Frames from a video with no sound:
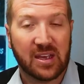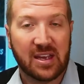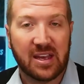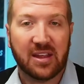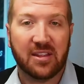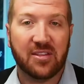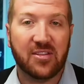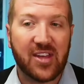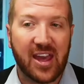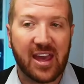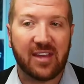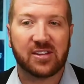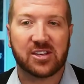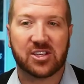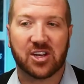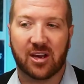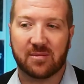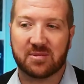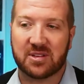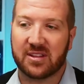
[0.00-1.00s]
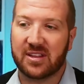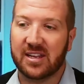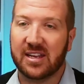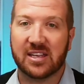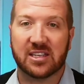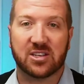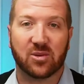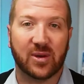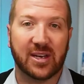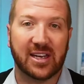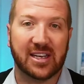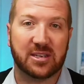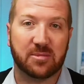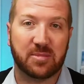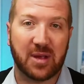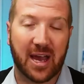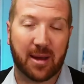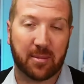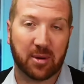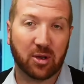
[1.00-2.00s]
They're the types of things that we need to be
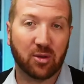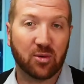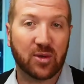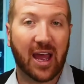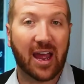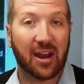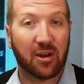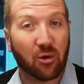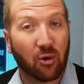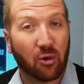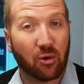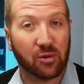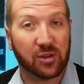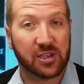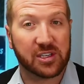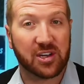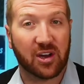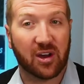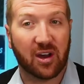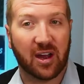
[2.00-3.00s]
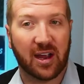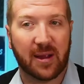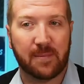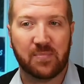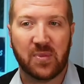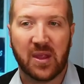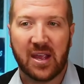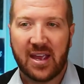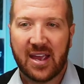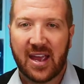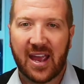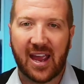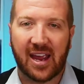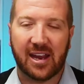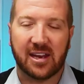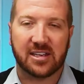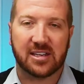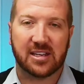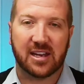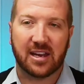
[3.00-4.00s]
able to look at all the time
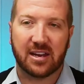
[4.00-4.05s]
and